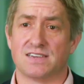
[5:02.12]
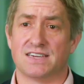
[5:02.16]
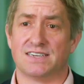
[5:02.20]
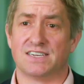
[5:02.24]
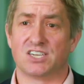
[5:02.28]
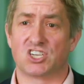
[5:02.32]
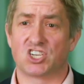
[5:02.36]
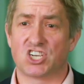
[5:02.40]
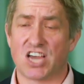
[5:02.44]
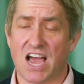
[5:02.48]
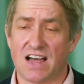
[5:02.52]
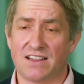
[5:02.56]
in a
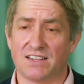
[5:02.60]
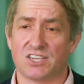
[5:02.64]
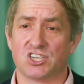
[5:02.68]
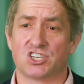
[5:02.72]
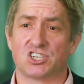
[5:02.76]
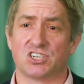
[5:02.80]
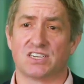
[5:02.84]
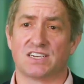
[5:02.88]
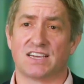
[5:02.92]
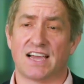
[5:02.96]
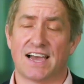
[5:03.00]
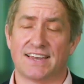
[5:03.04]

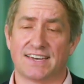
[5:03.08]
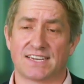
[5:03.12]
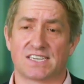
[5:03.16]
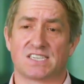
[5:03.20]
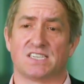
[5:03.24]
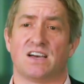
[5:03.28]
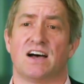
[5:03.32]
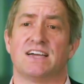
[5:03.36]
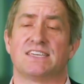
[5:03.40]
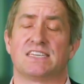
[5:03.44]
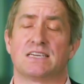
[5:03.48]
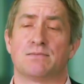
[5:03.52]
challenging and
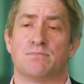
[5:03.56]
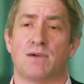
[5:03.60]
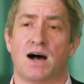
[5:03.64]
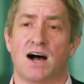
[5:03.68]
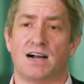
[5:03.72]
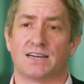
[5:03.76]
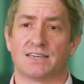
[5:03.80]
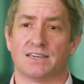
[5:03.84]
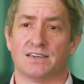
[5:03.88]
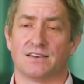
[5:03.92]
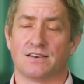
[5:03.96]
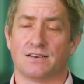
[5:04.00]
exciting
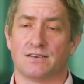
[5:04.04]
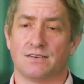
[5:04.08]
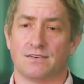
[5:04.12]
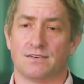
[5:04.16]
market.